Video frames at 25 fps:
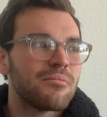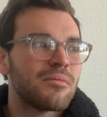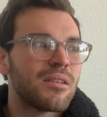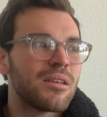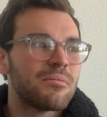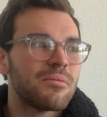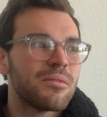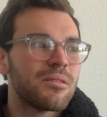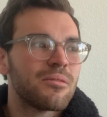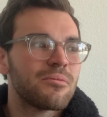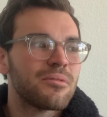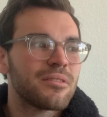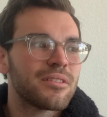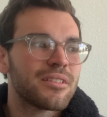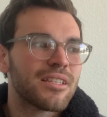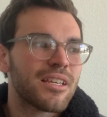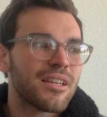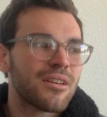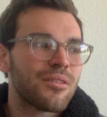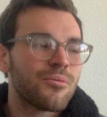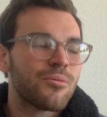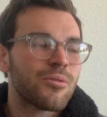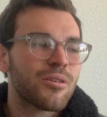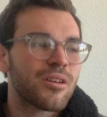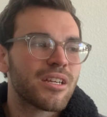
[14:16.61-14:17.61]
Maybe it was
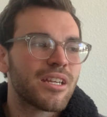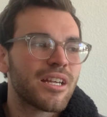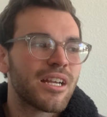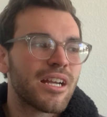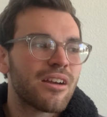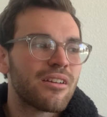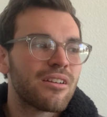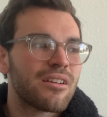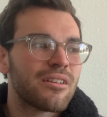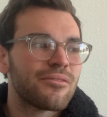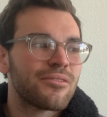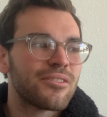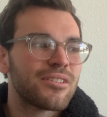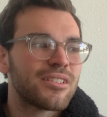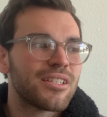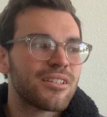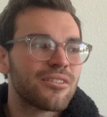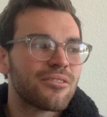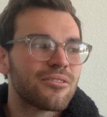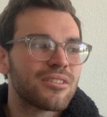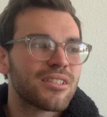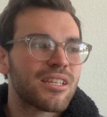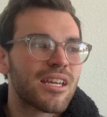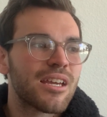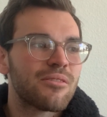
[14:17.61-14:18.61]
like working out every
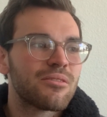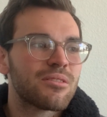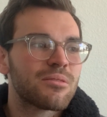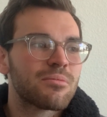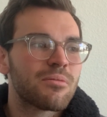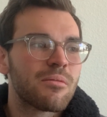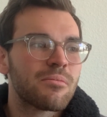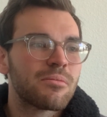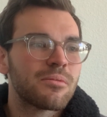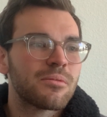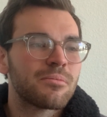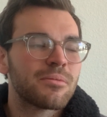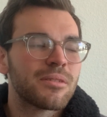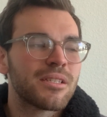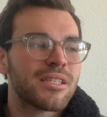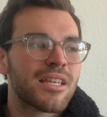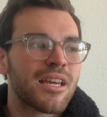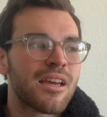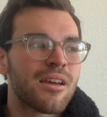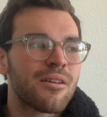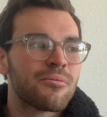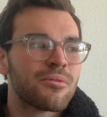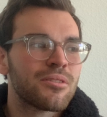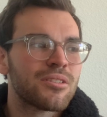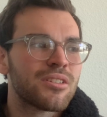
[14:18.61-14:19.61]
single day. It was probably
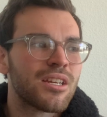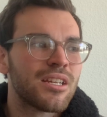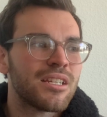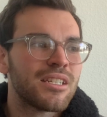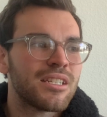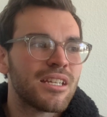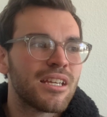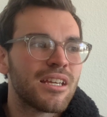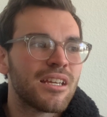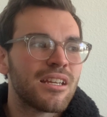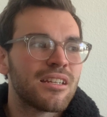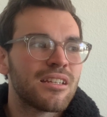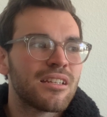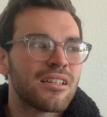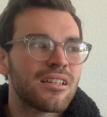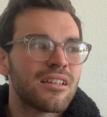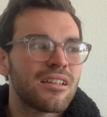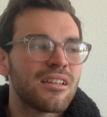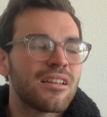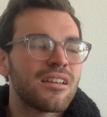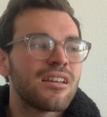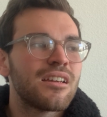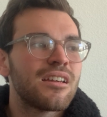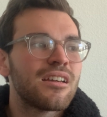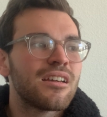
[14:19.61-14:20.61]
that, which I did
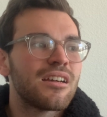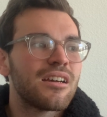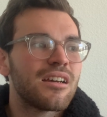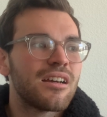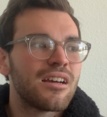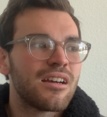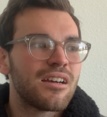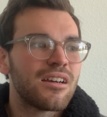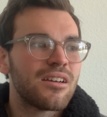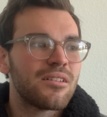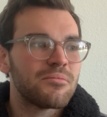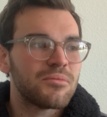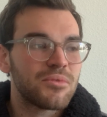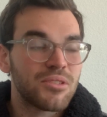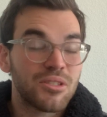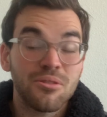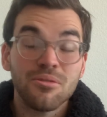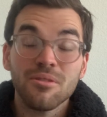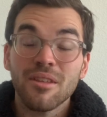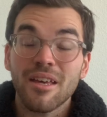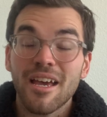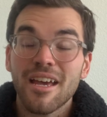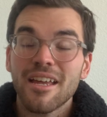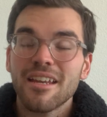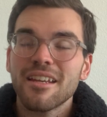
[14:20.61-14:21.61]
do
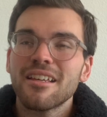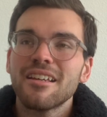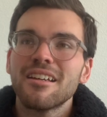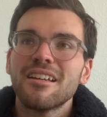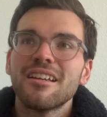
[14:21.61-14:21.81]
that.